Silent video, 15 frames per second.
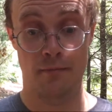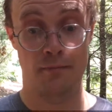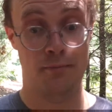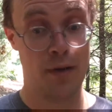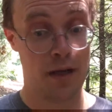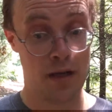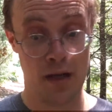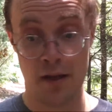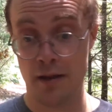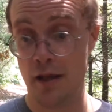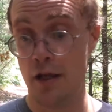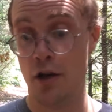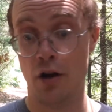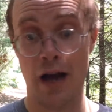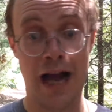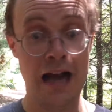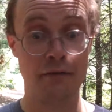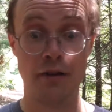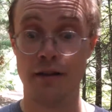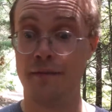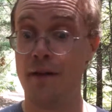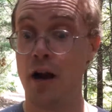Because, I
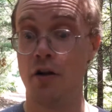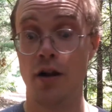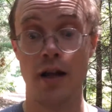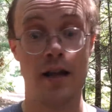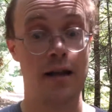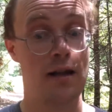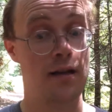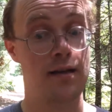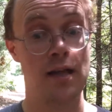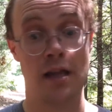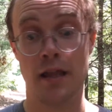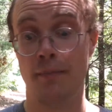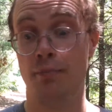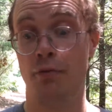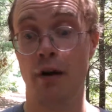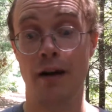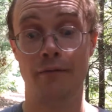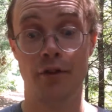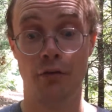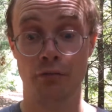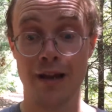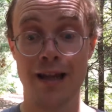was very disappointed
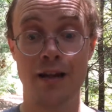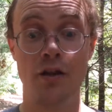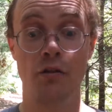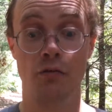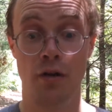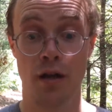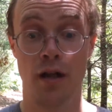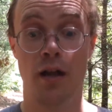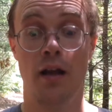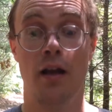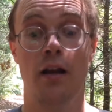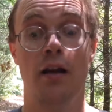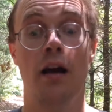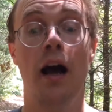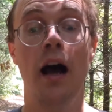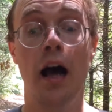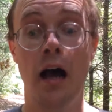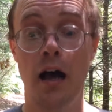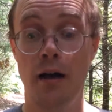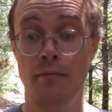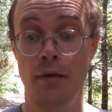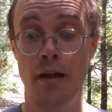with the Wii U.
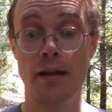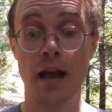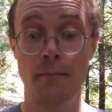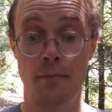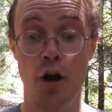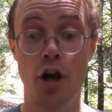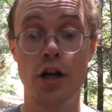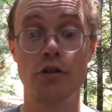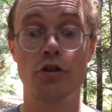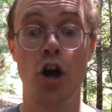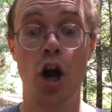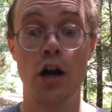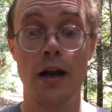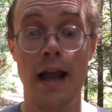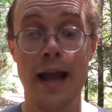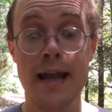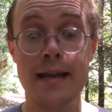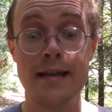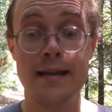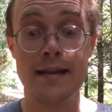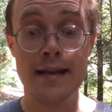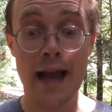Yeah, Mario Kart
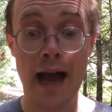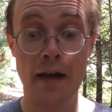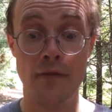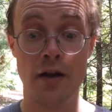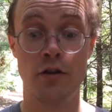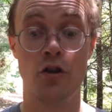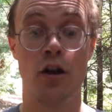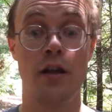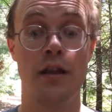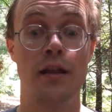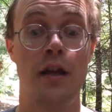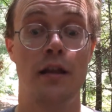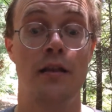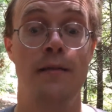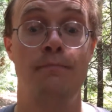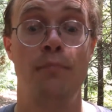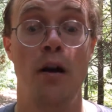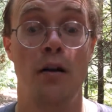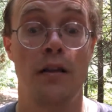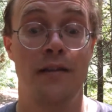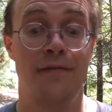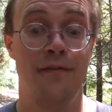8, yeah, that cost
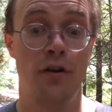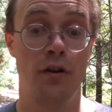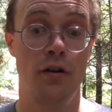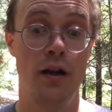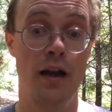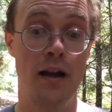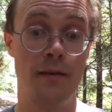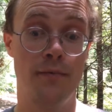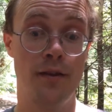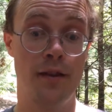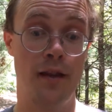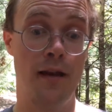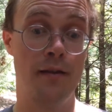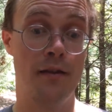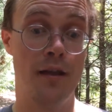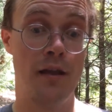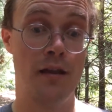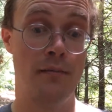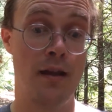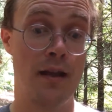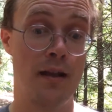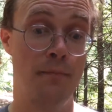$60 for a
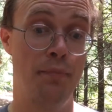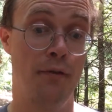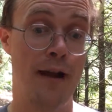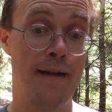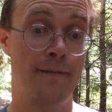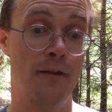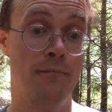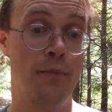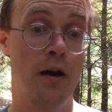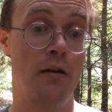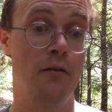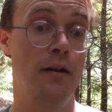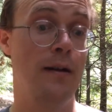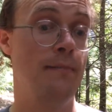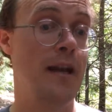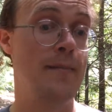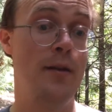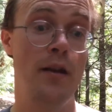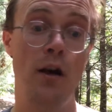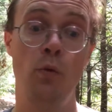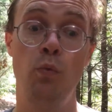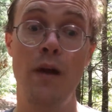system that you can play for about maybe
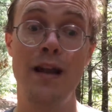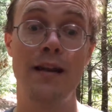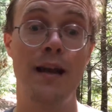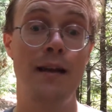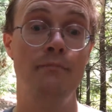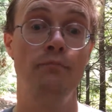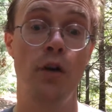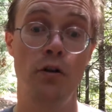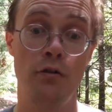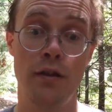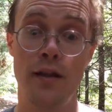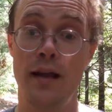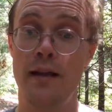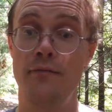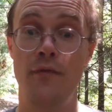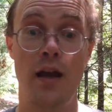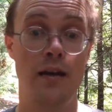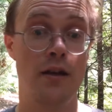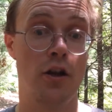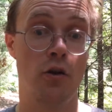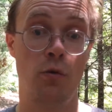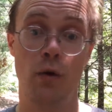a week at most, and
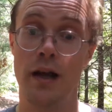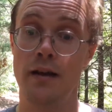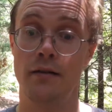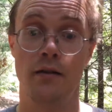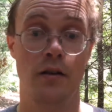then you quit.